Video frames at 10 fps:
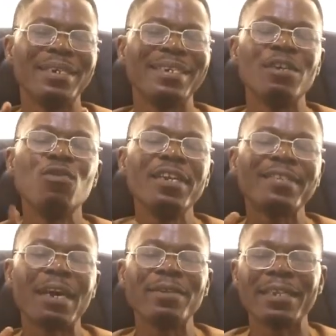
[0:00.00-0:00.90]
The only
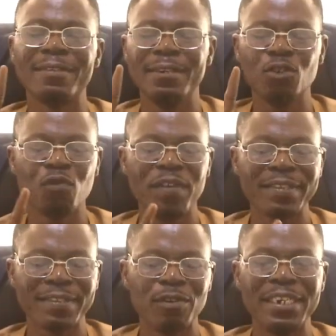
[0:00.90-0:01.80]
sound that's a retroflex
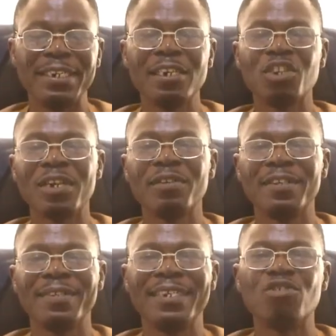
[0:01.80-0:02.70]
sound in the English language
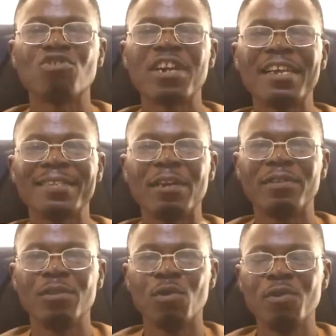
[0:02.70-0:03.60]
is the ra sound,
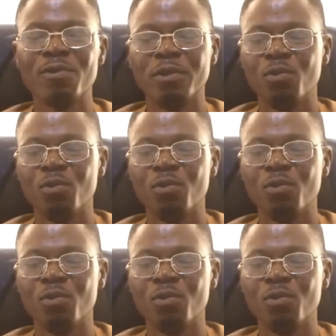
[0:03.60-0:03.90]
the one